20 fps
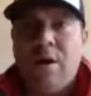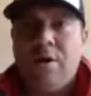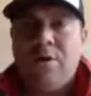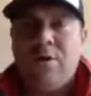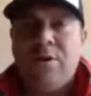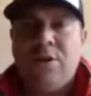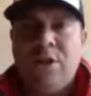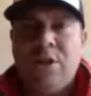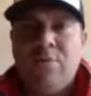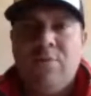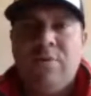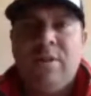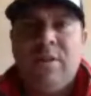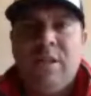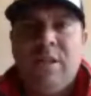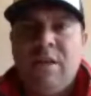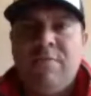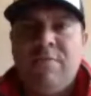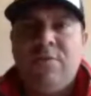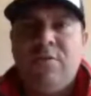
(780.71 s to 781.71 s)
They would leave
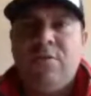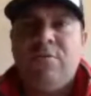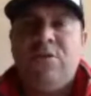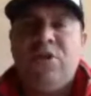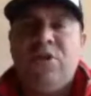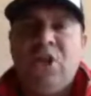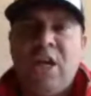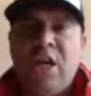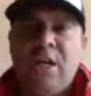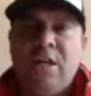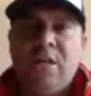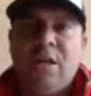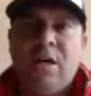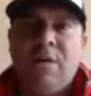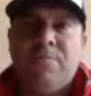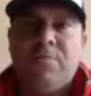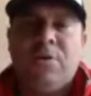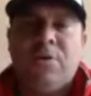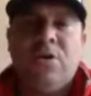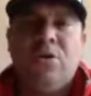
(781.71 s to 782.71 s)
you chained up,
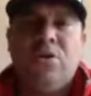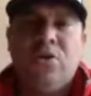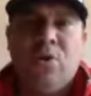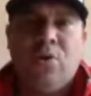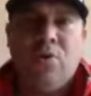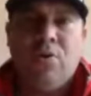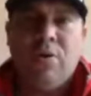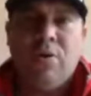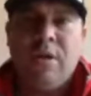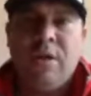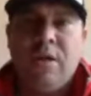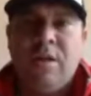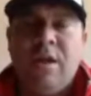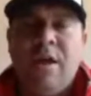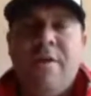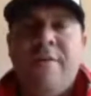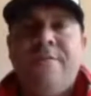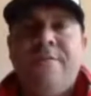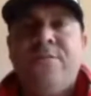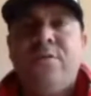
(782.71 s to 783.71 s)
contorted for